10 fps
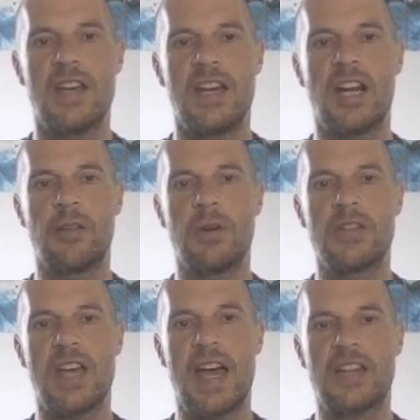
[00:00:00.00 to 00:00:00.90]
In other
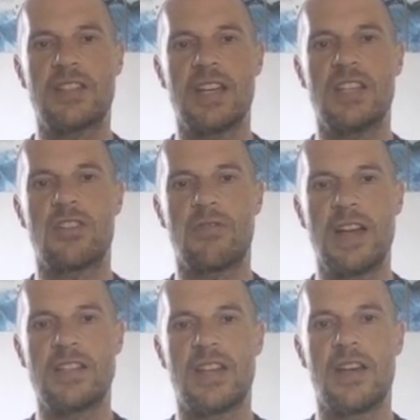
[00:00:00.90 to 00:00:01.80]
words, x is
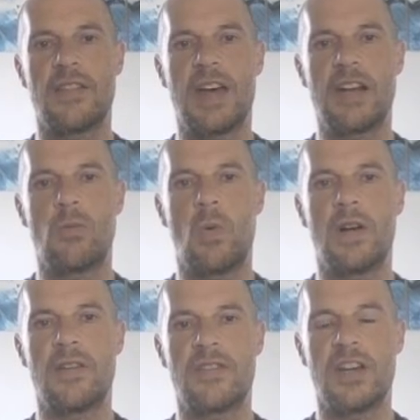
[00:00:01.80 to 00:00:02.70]
greater than
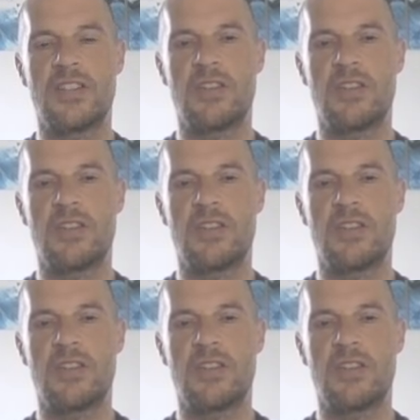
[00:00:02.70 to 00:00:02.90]
1/3.